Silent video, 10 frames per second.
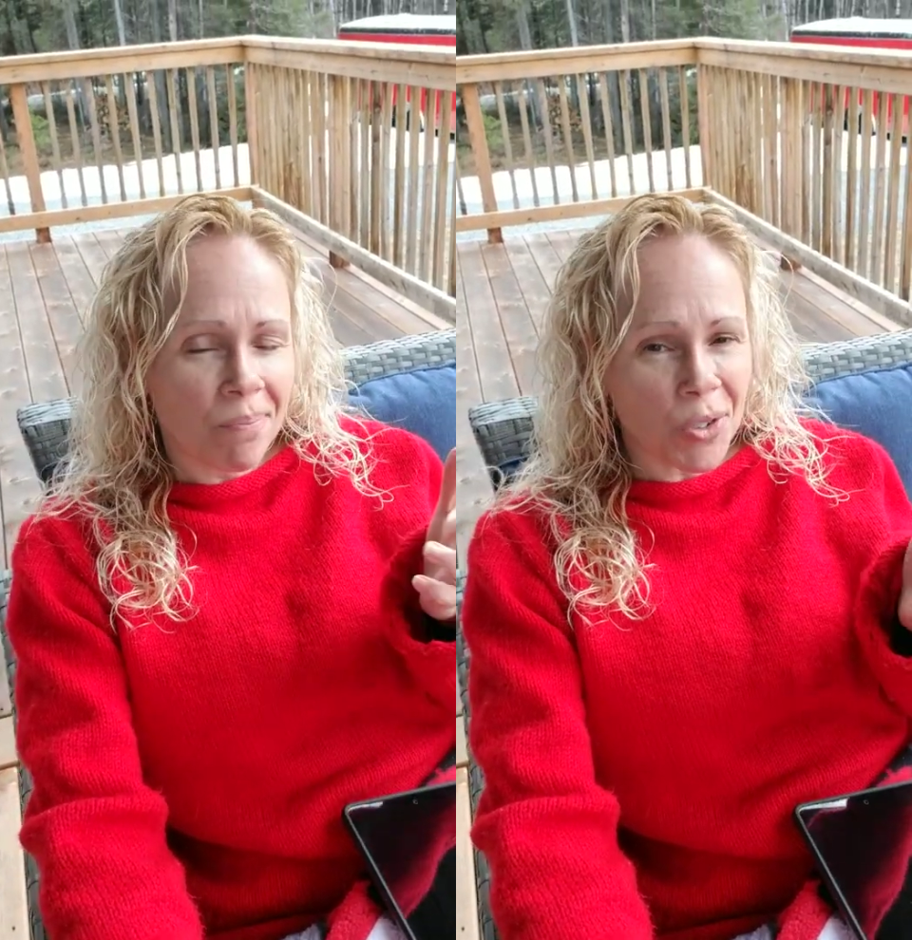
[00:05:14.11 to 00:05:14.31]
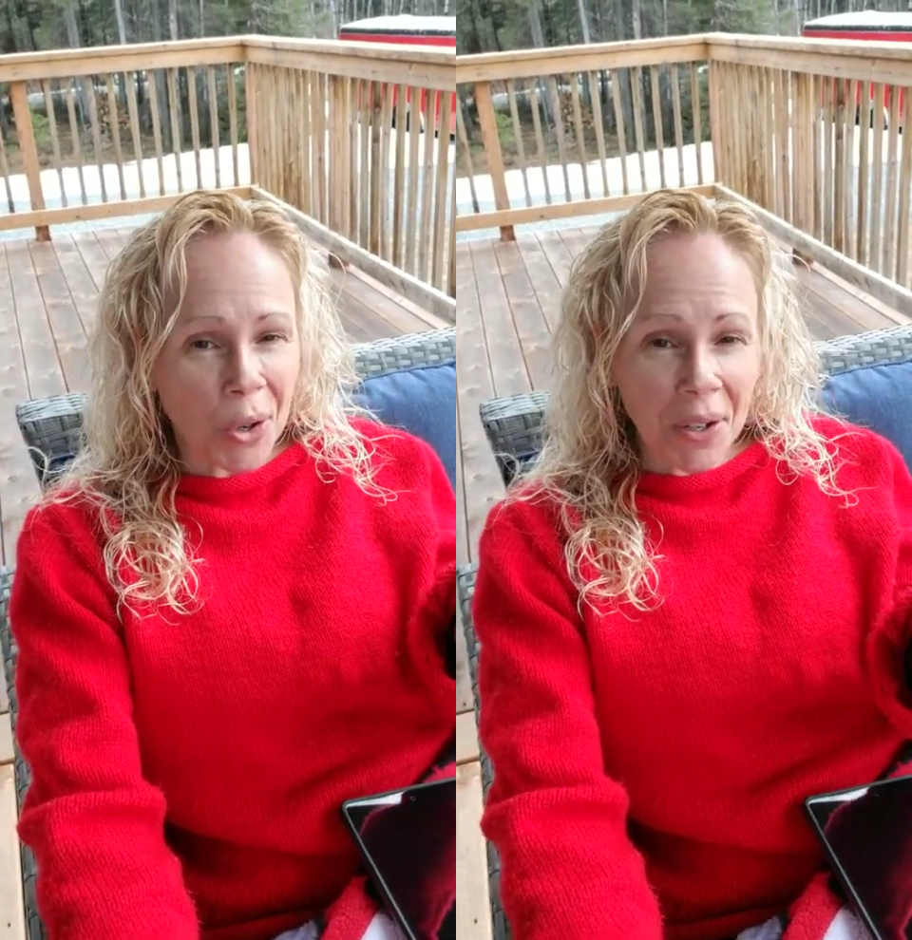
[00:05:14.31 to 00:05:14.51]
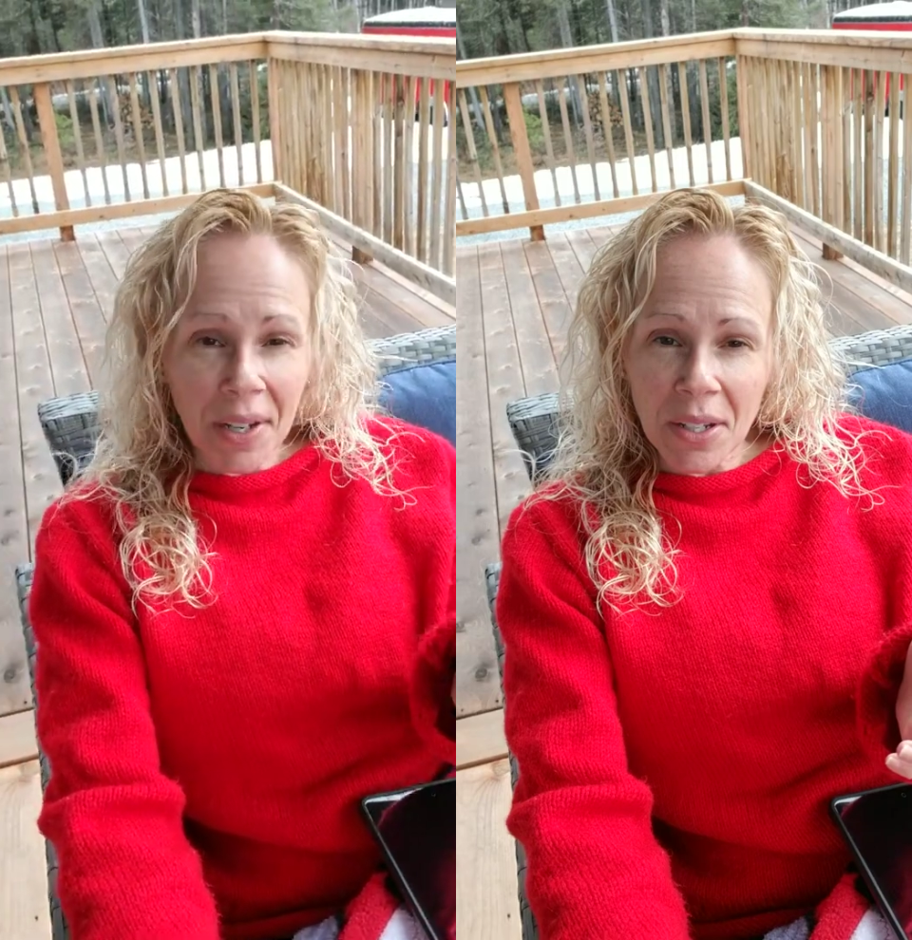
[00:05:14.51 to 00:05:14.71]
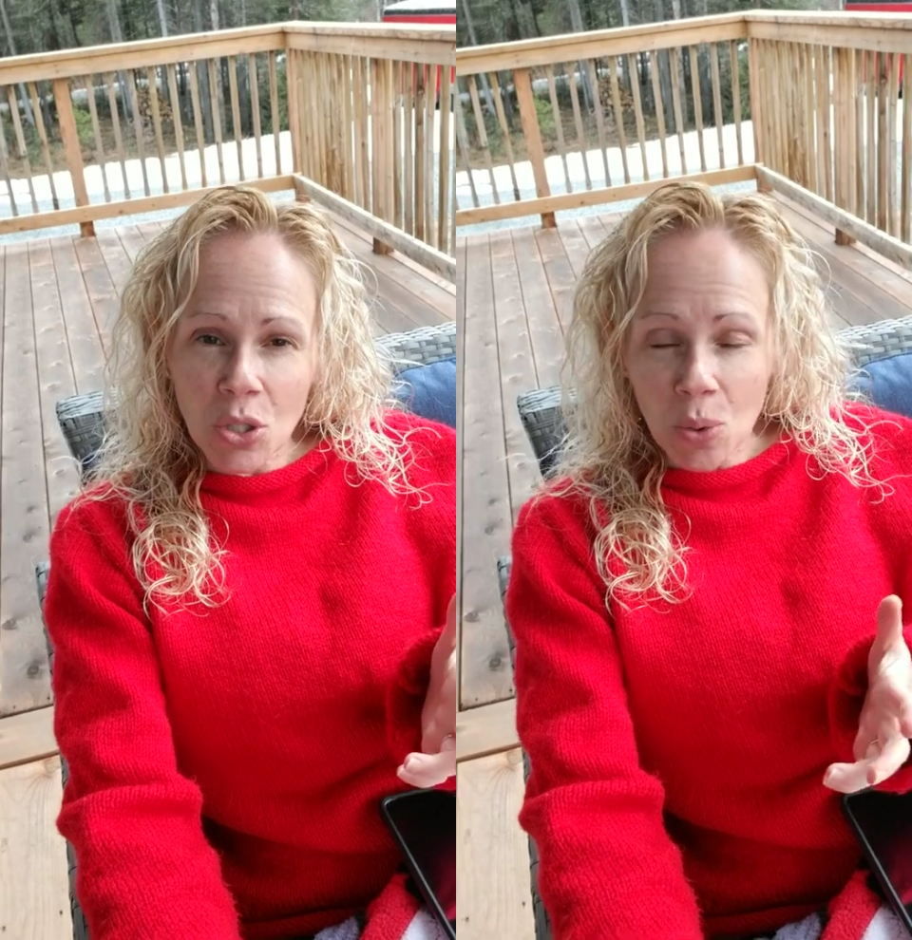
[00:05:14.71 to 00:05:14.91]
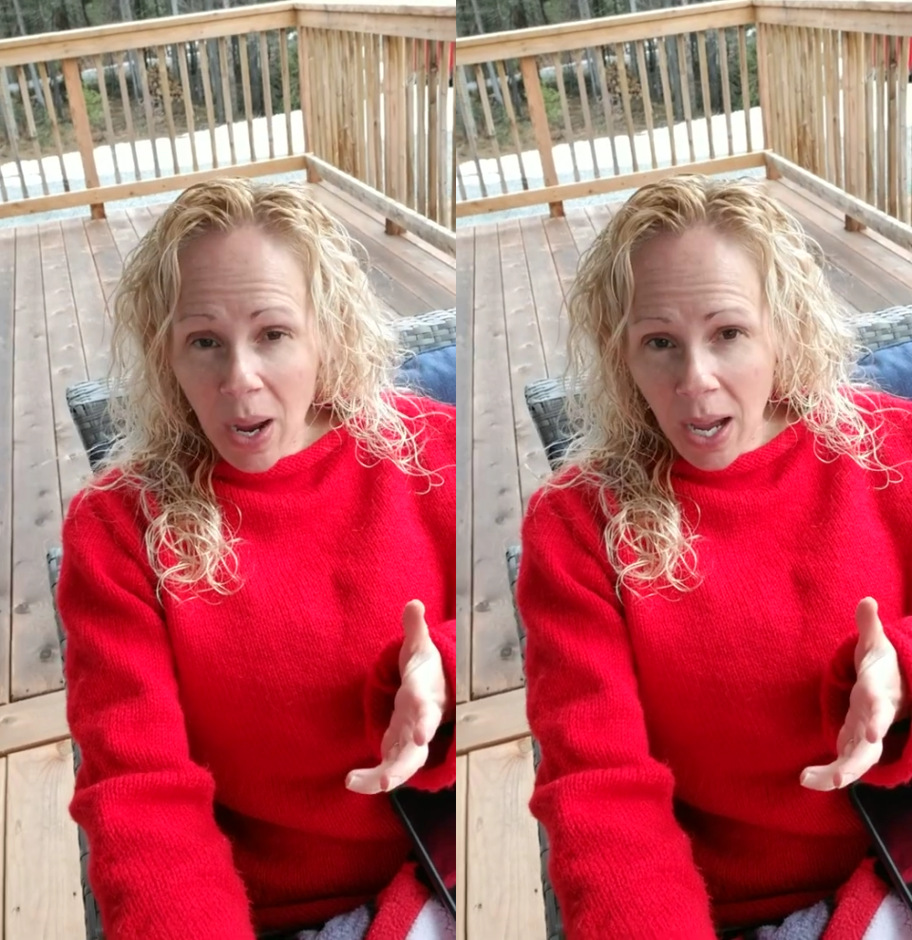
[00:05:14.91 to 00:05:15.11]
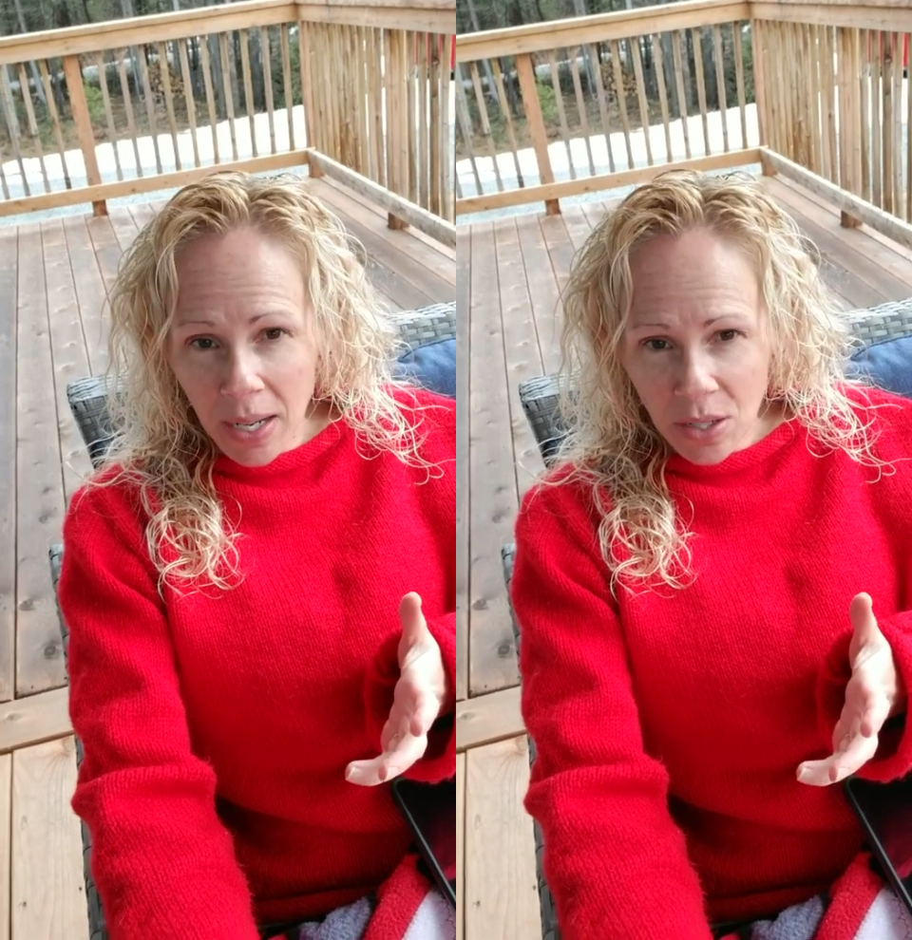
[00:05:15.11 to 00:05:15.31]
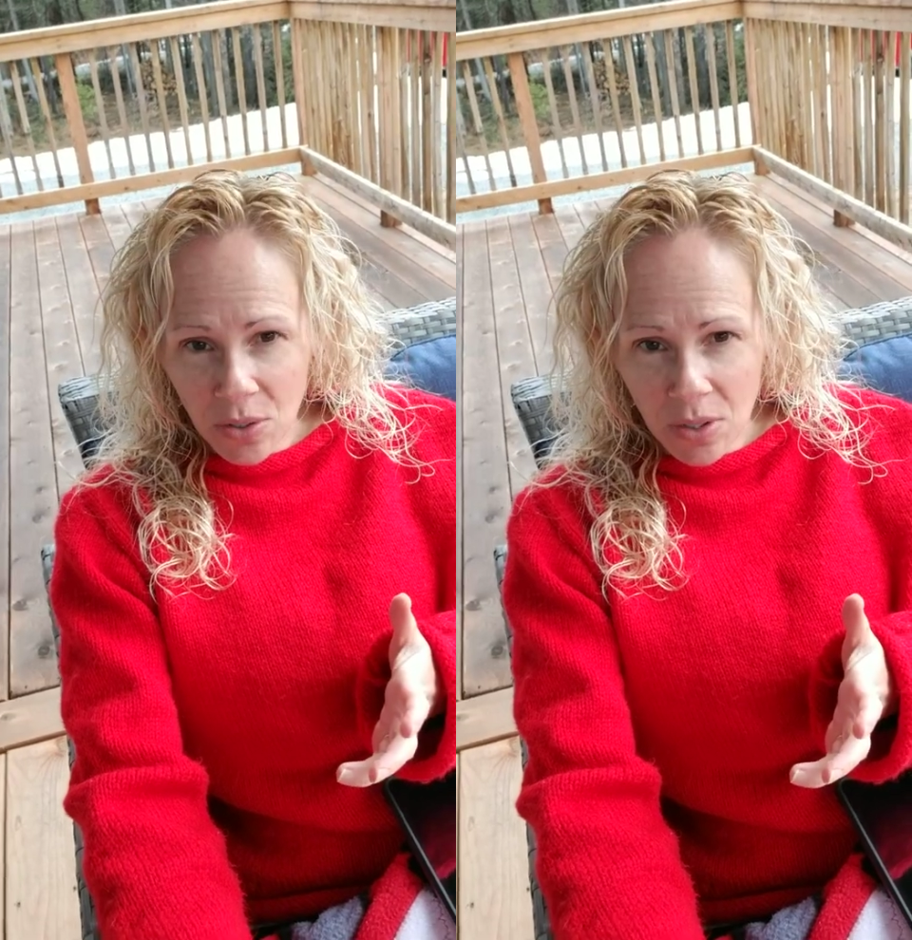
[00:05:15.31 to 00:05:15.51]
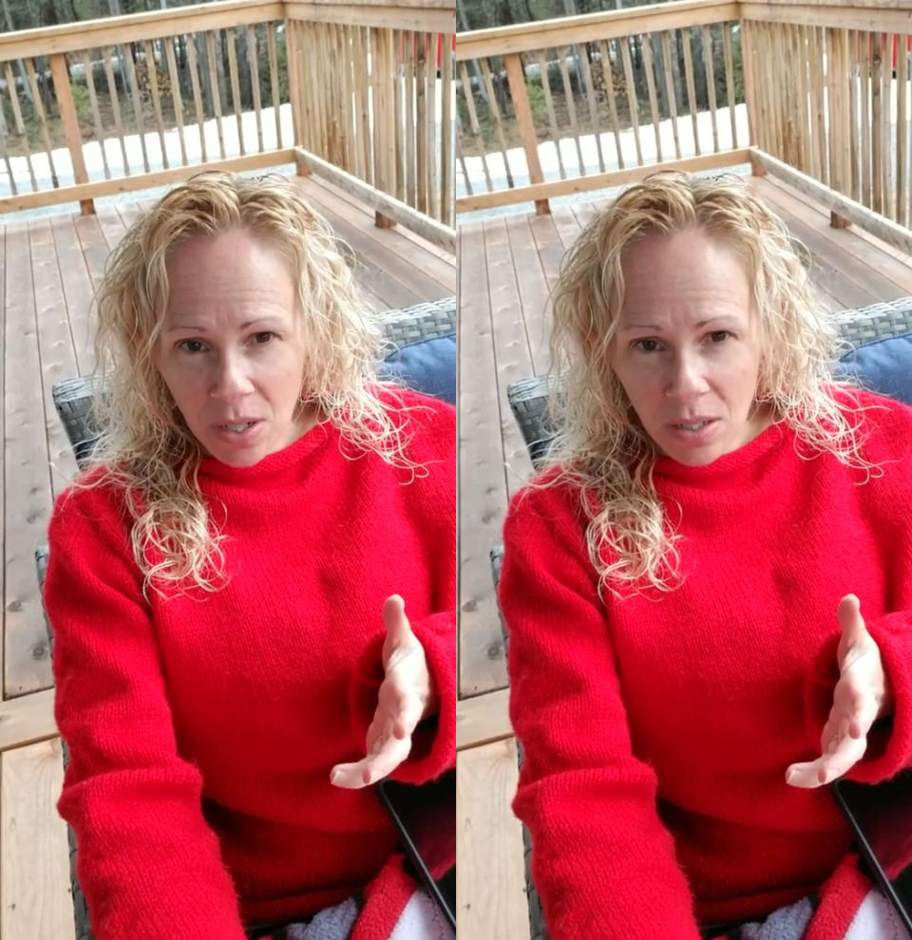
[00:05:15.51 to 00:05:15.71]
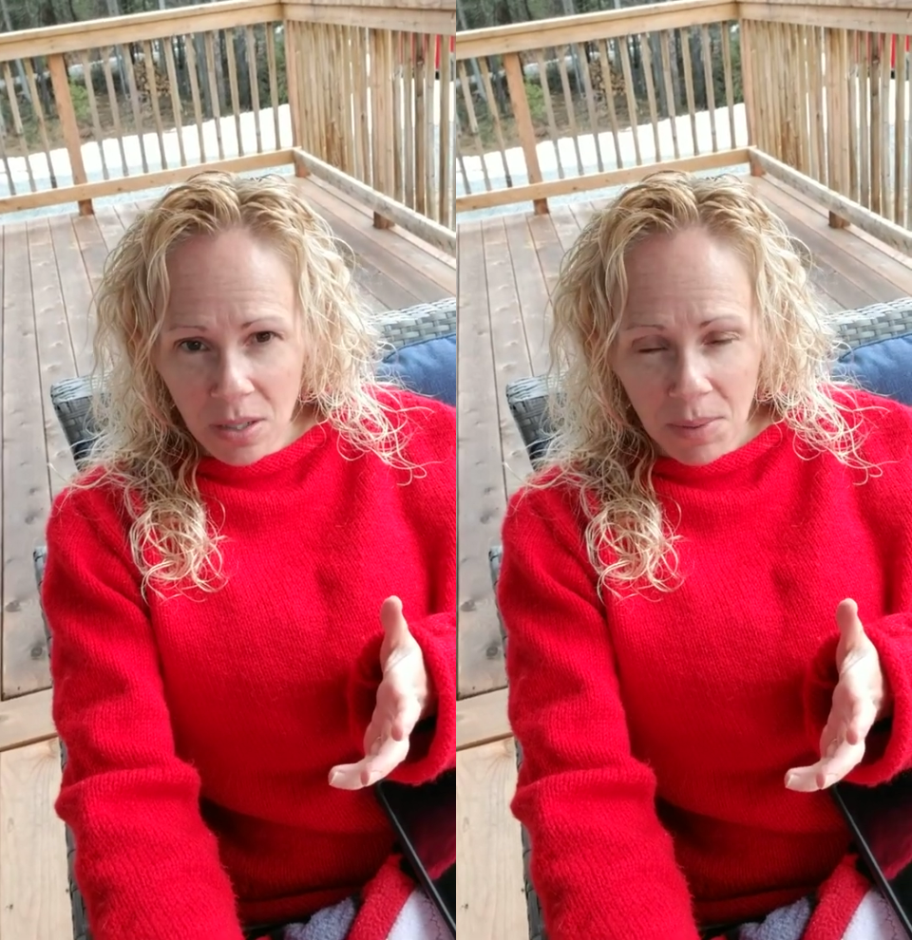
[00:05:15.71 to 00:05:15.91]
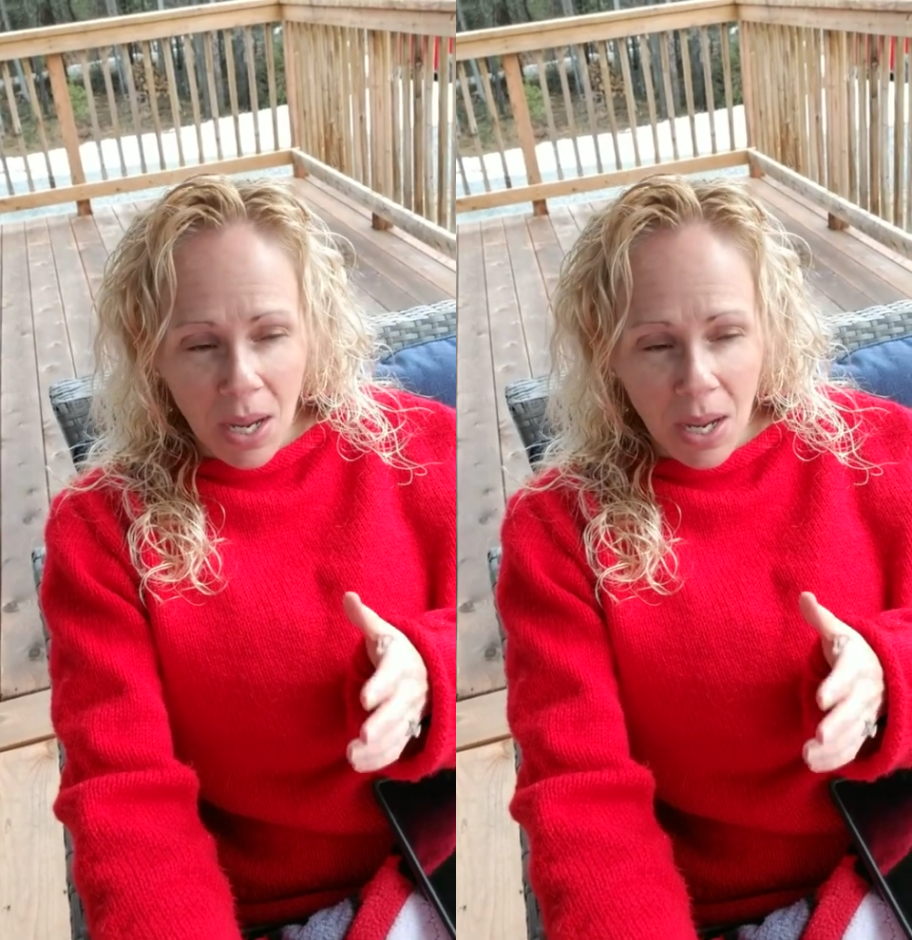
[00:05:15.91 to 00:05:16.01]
turn it into an exercise.